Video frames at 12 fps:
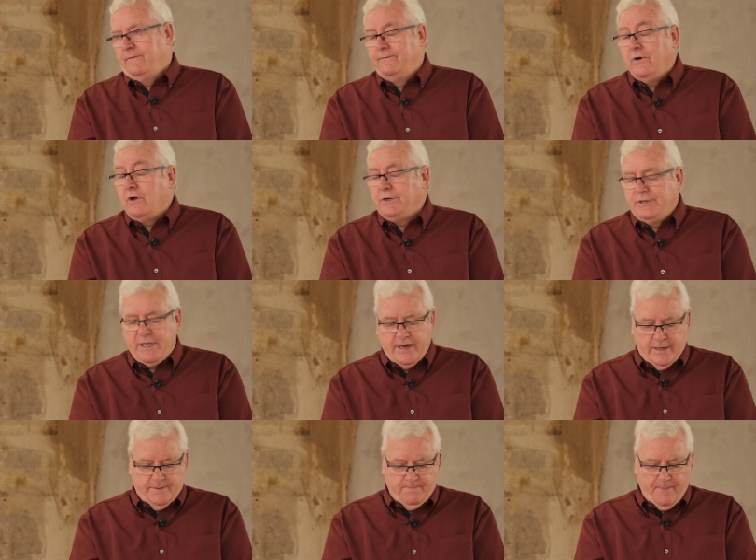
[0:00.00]

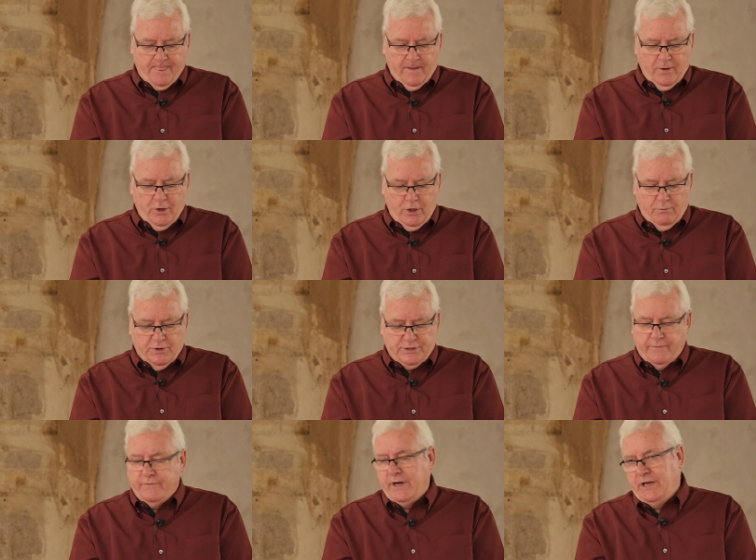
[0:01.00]
Voltaire, who was
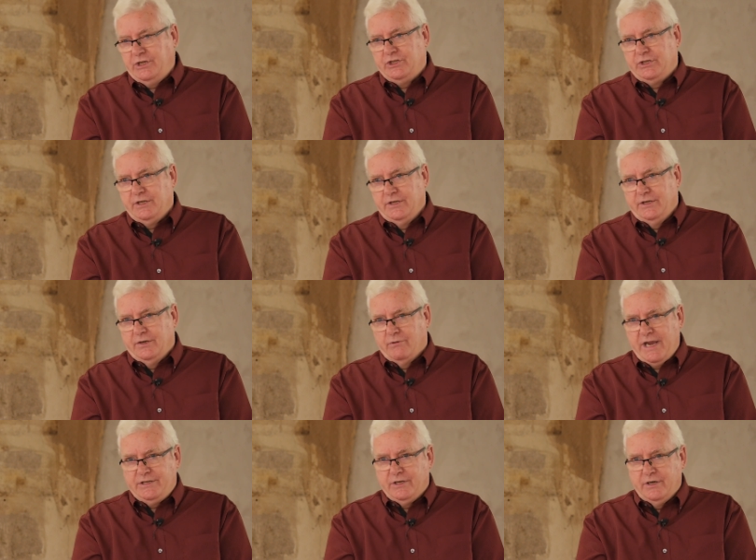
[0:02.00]
the French
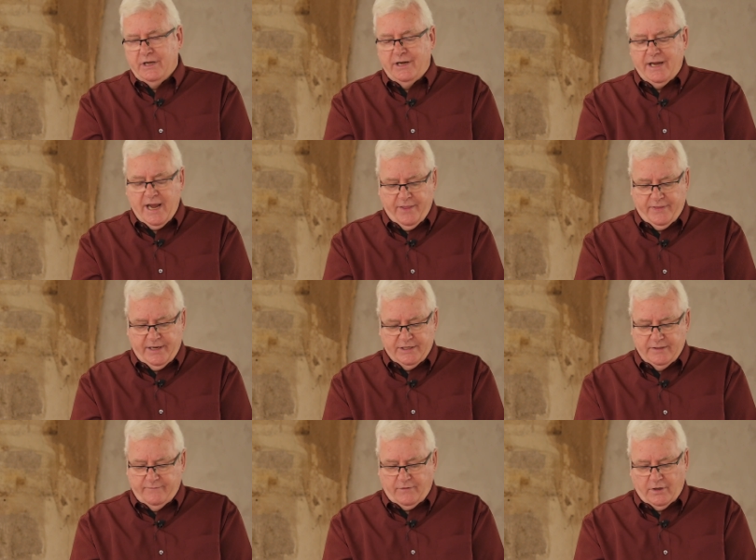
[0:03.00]
writer and
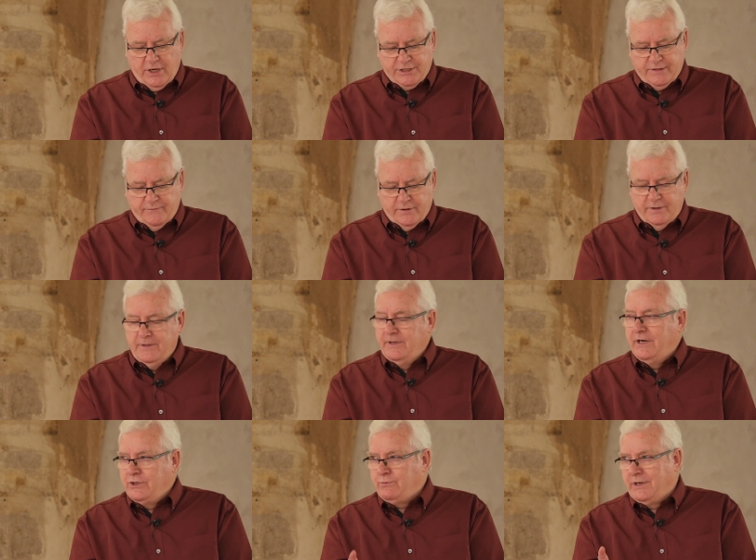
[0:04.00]
atheist and philosopher,
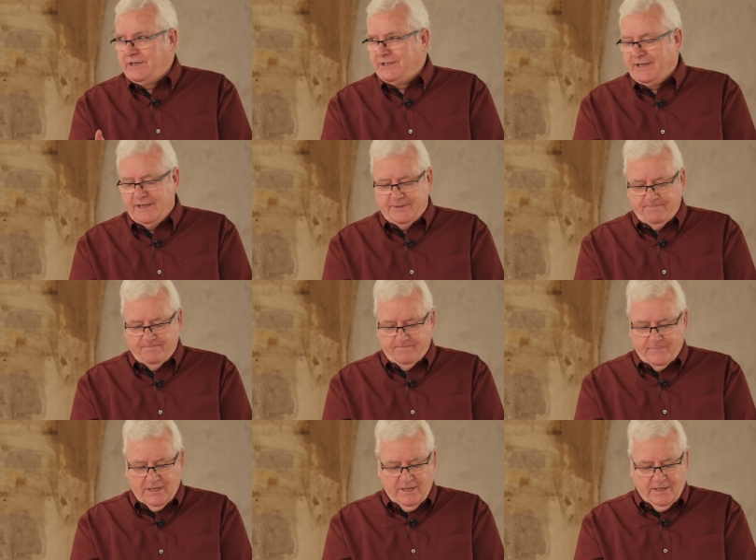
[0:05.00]
here's what he said.
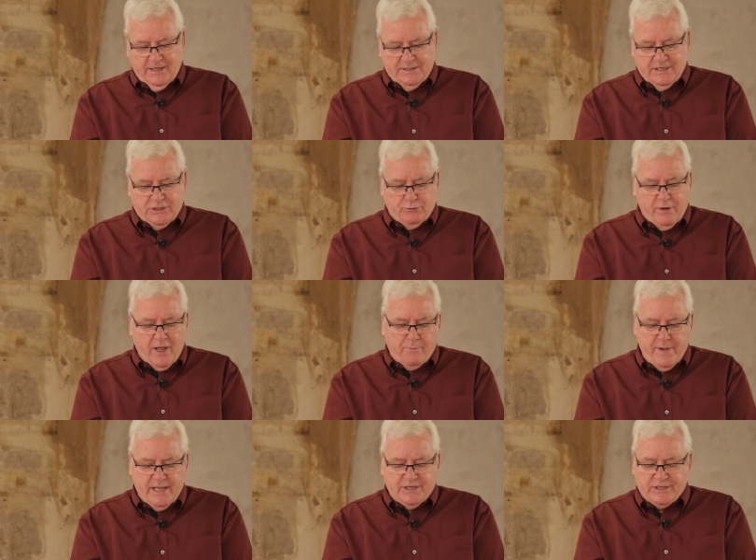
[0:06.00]
He says,
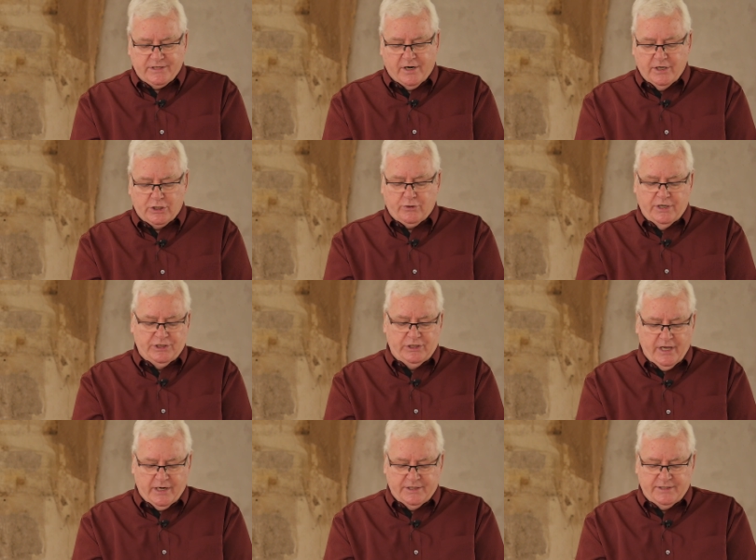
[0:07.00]
Twelve men start at
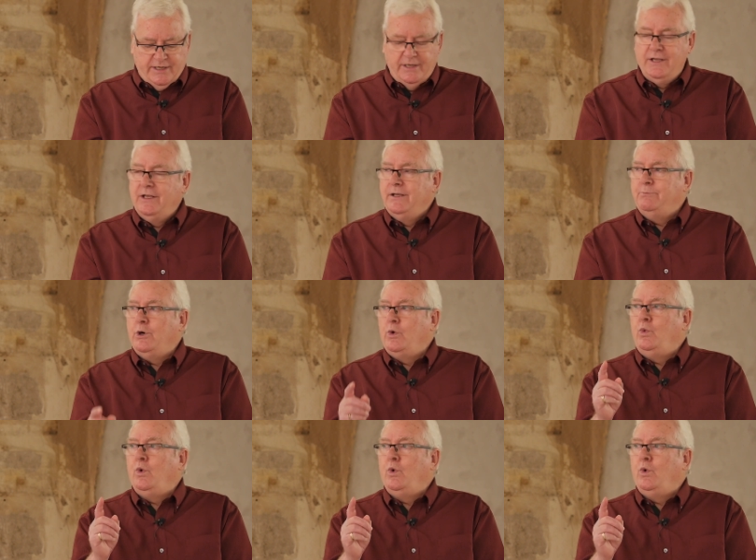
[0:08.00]
Christianity, but